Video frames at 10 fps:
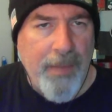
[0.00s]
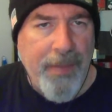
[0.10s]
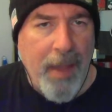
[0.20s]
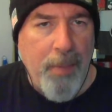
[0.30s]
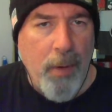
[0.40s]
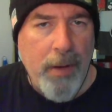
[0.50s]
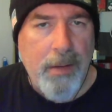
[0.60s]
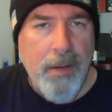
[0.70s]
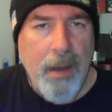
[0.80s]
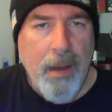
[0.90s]
at that point.
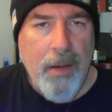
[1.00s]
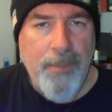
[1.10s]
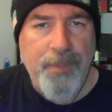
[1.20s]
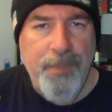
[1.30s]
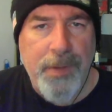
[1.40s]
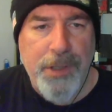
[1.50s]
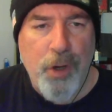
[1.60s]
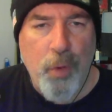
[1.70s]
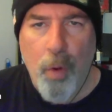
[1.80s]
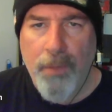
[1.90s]

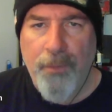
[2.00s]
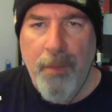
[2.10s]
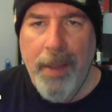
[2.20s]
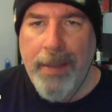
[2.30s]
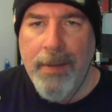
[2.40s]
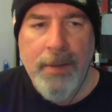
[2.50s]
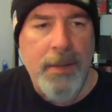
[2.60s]
Year 1 for me.